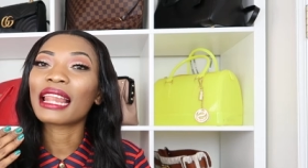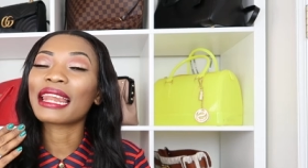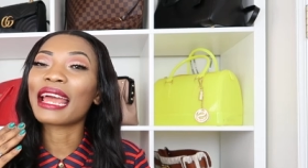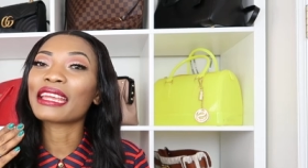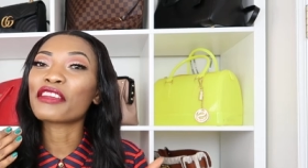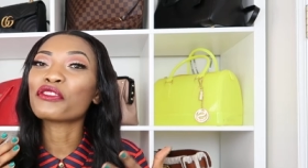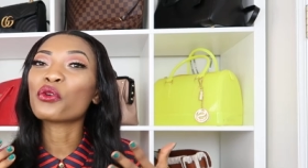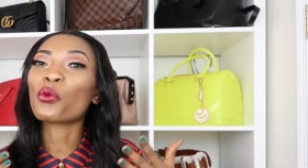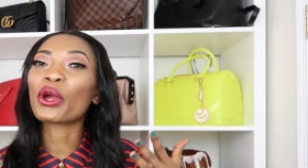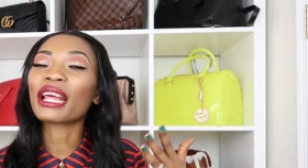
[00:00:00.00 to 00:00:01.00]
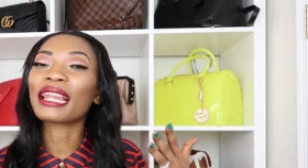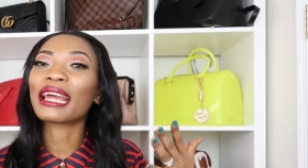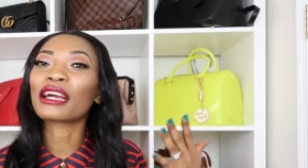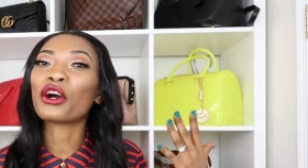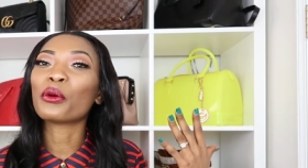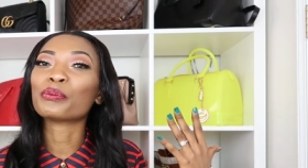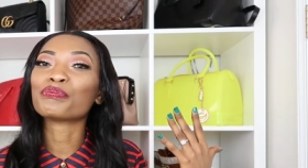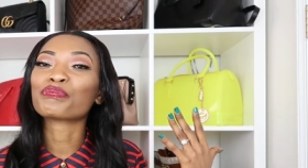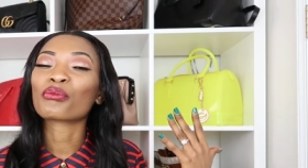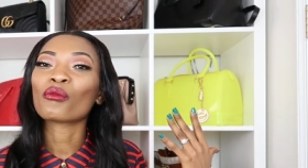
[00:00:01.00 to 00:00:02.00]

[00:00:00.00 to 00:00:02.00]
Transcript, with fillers: like if you wear like um